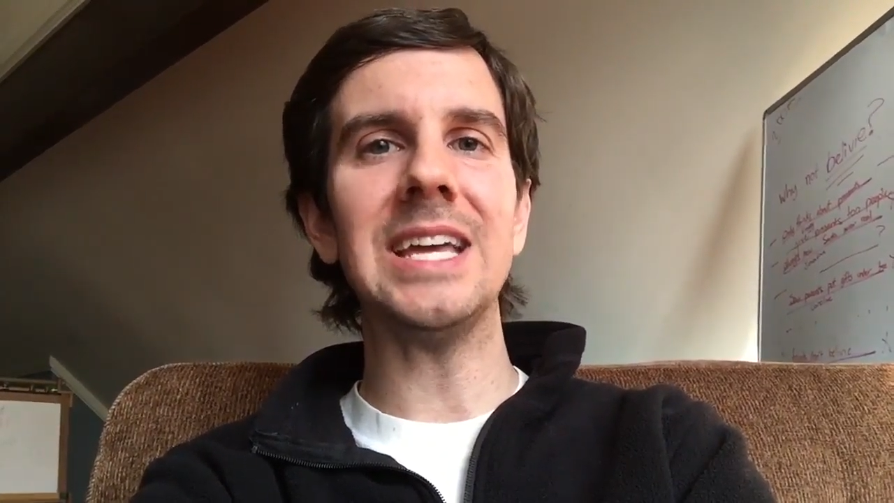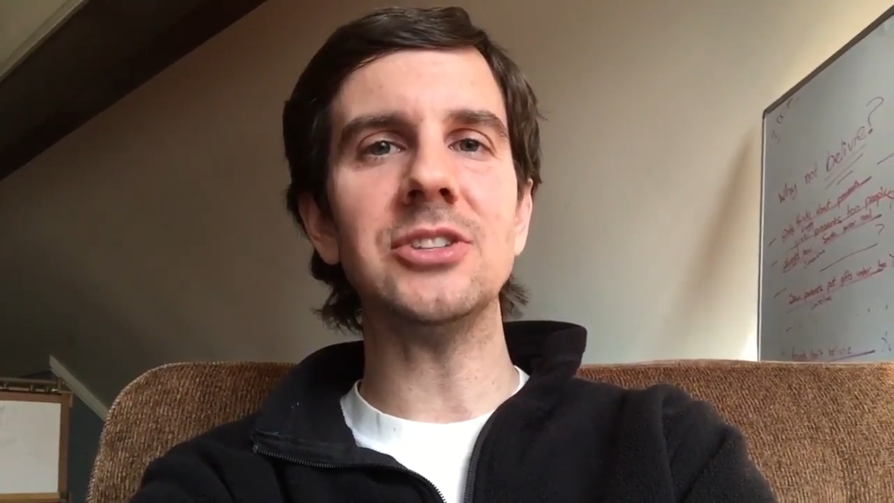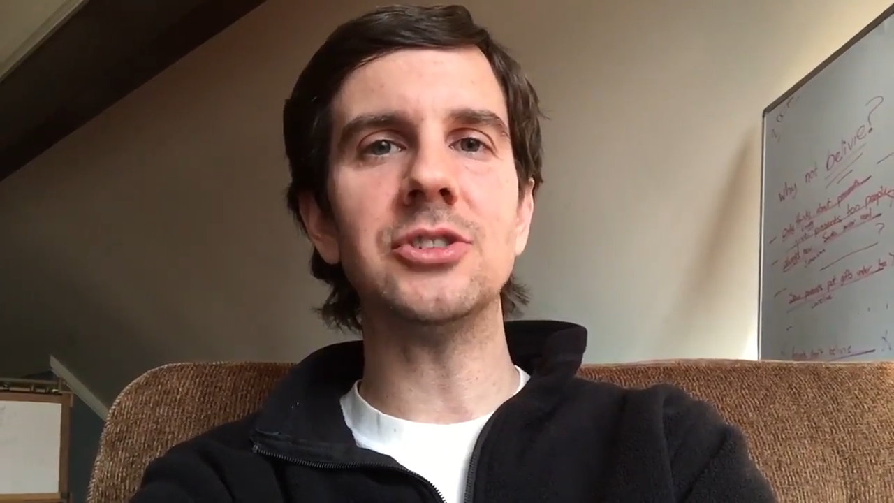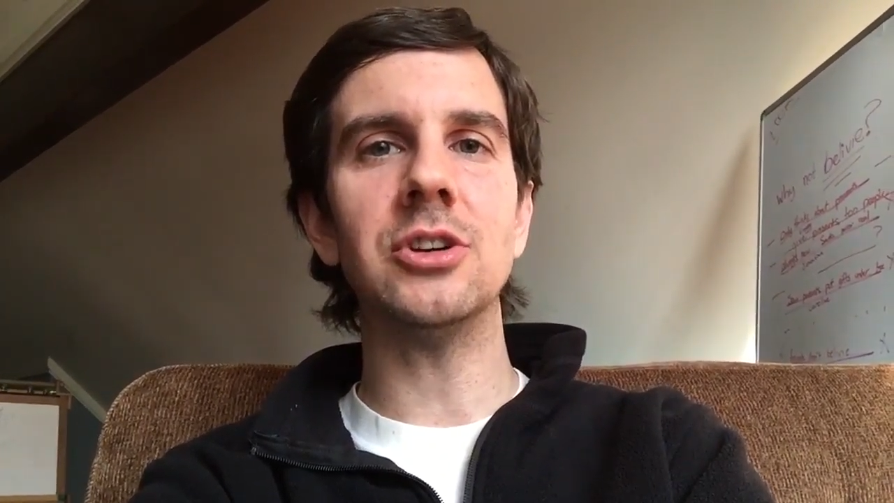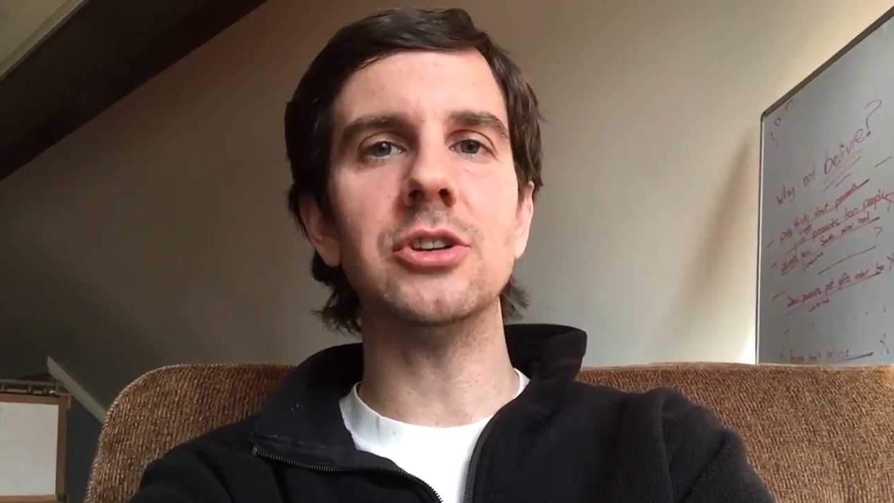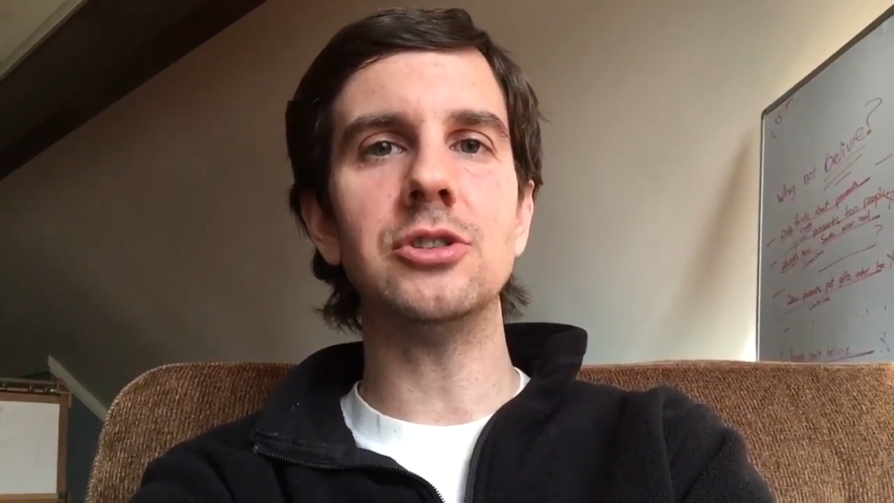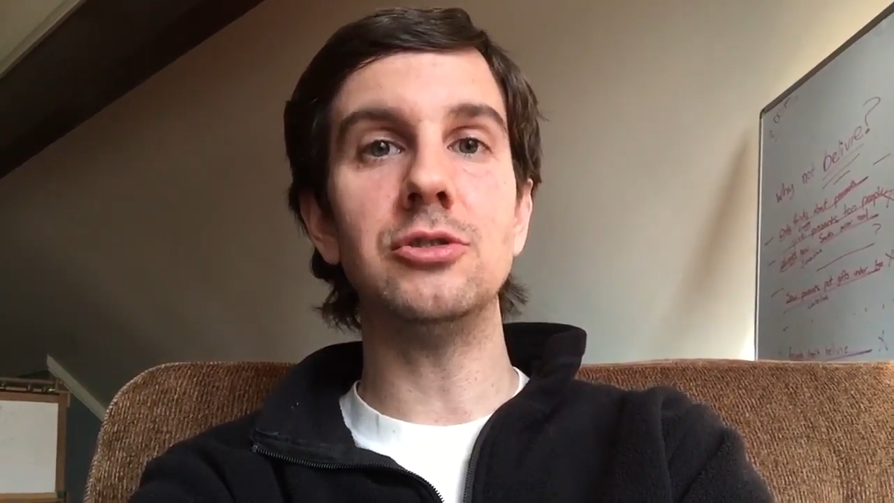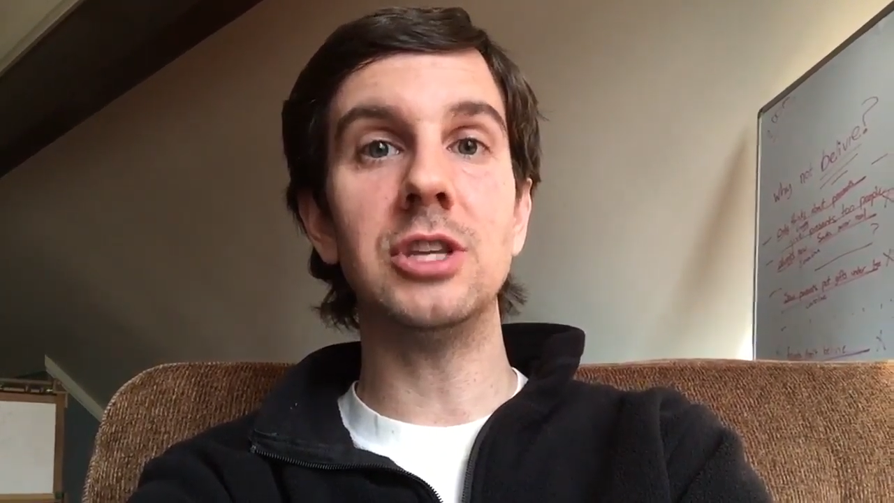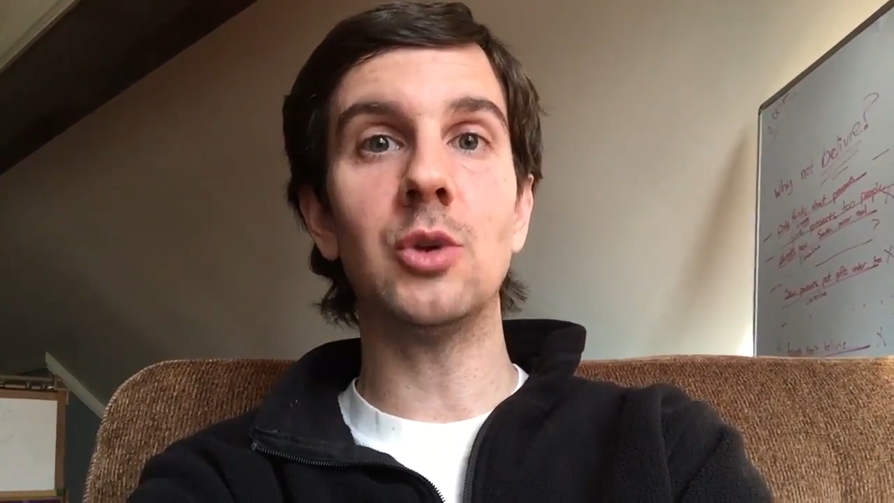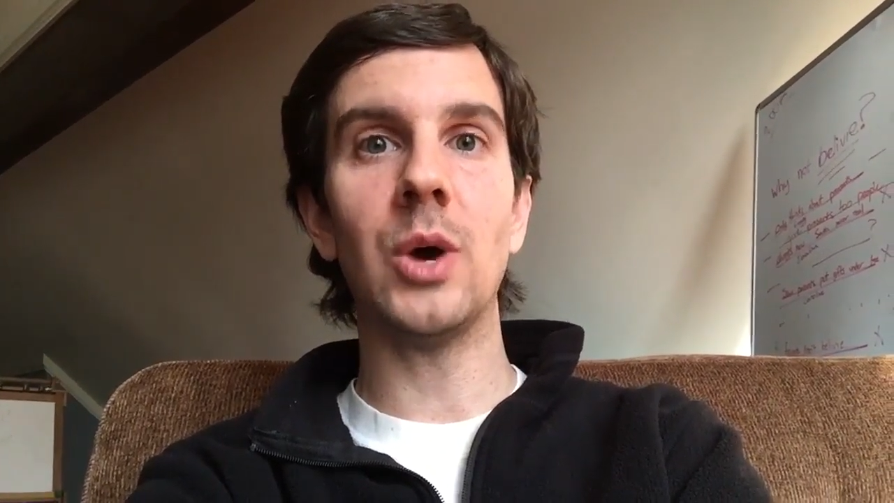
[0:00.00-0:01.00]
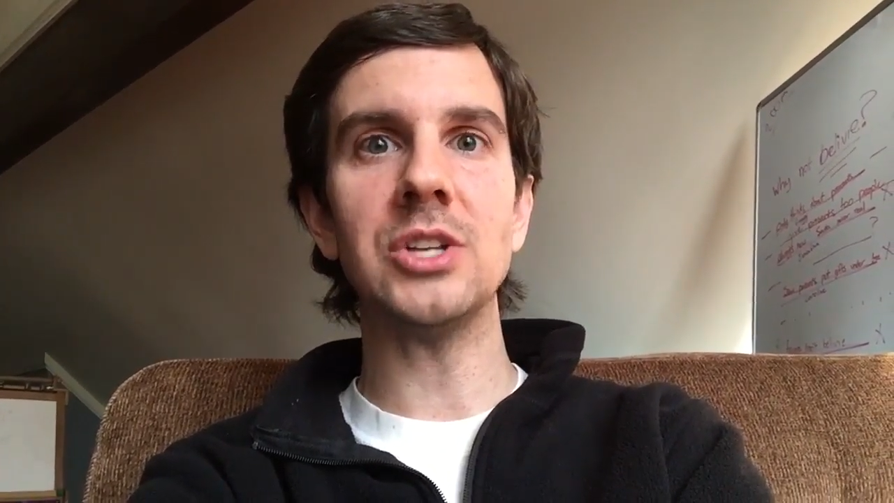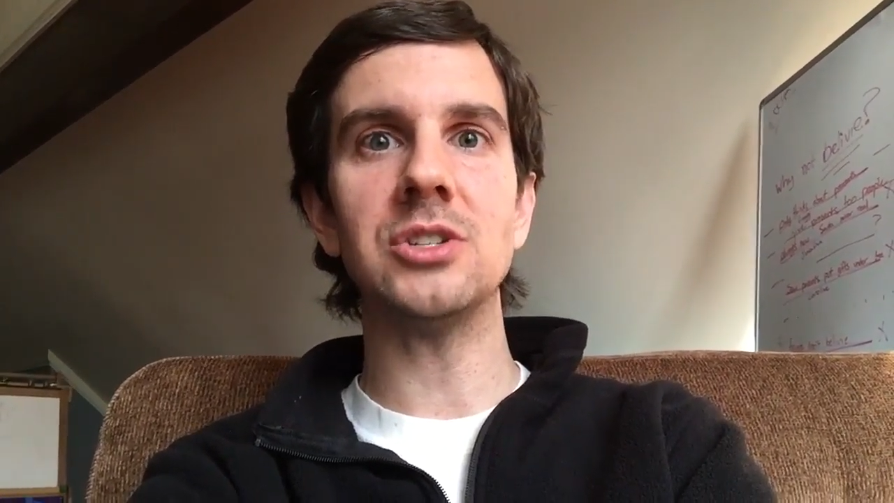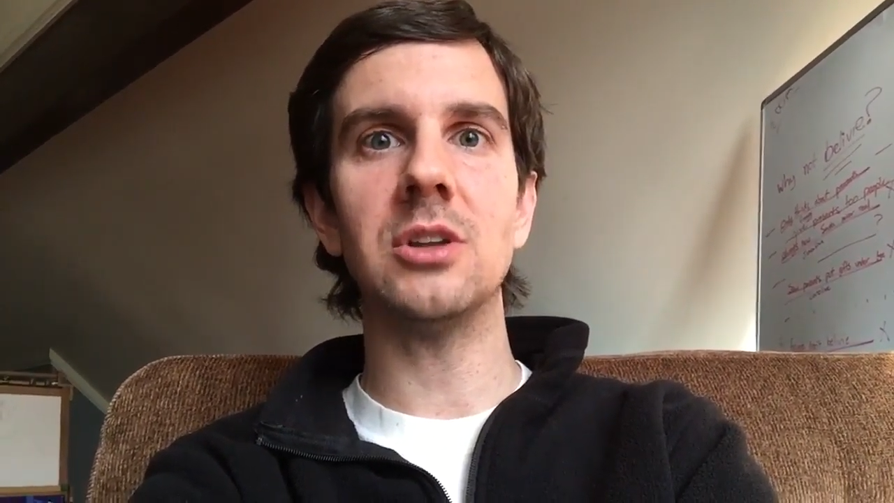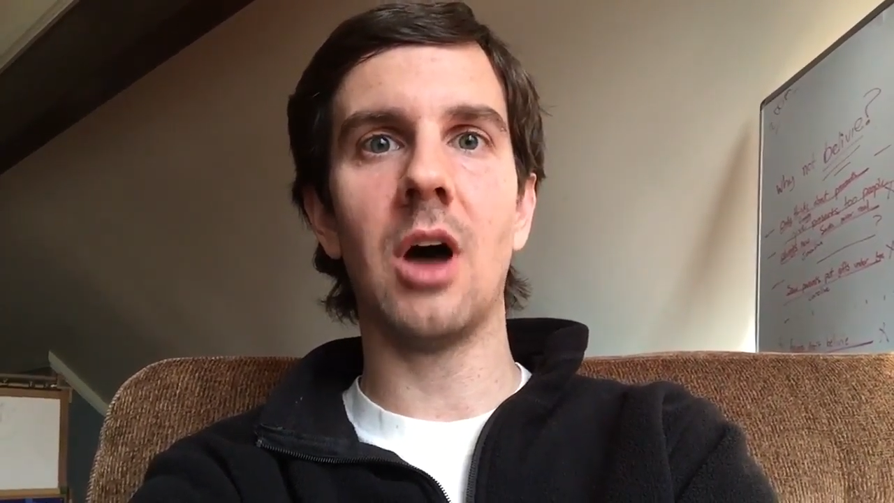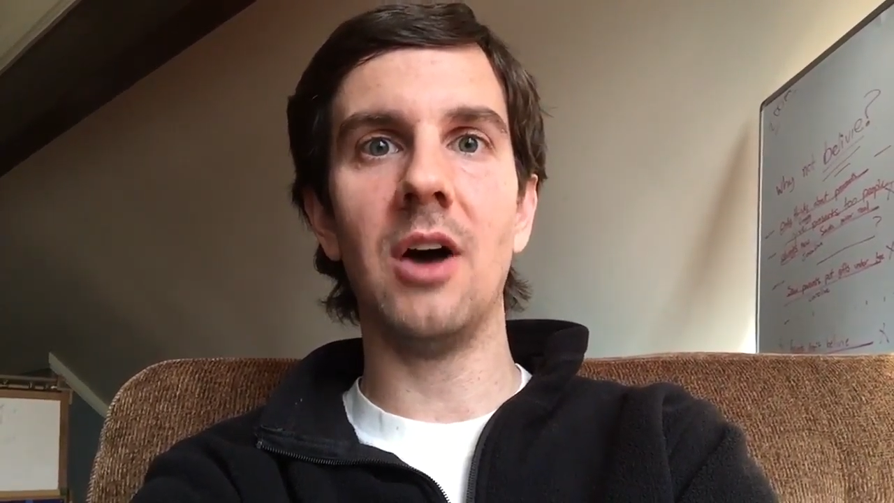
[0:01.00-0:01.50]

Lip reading: answer to the question